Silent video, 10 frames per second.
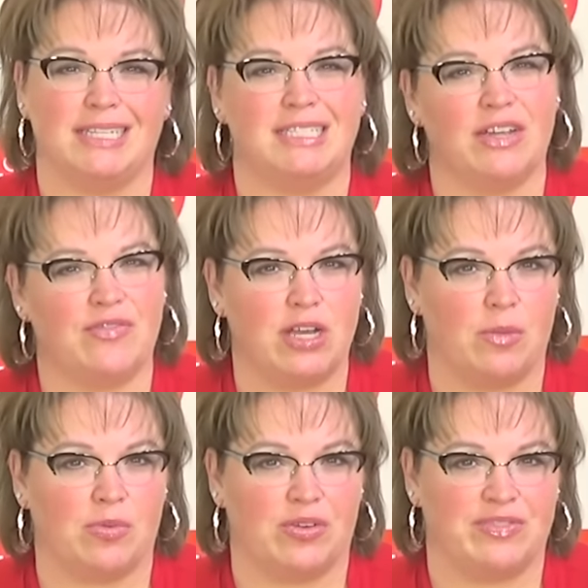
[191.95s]
a different
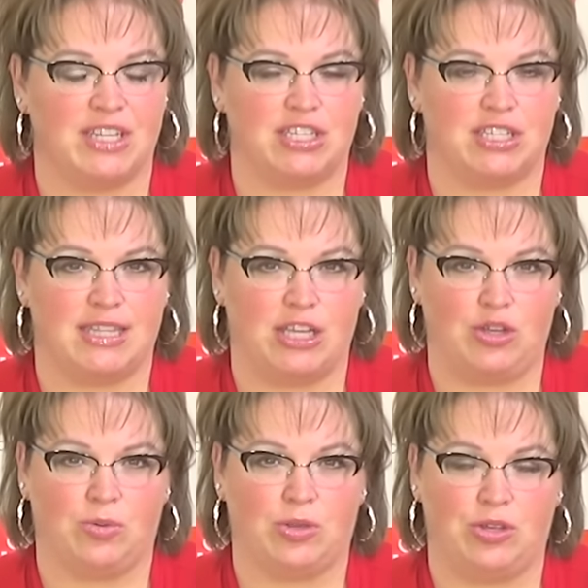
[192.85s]
number of stitches than
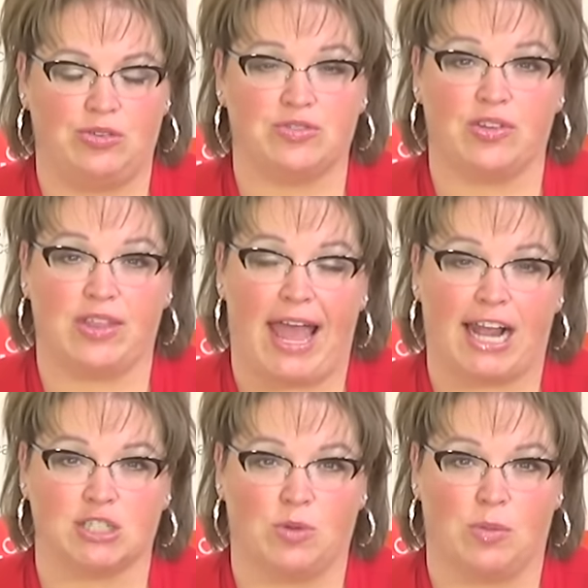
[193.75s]
you will use for the
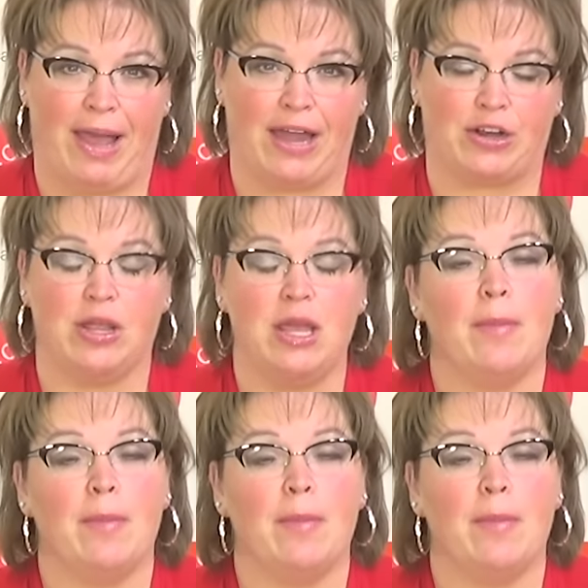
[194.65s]
actual pattern,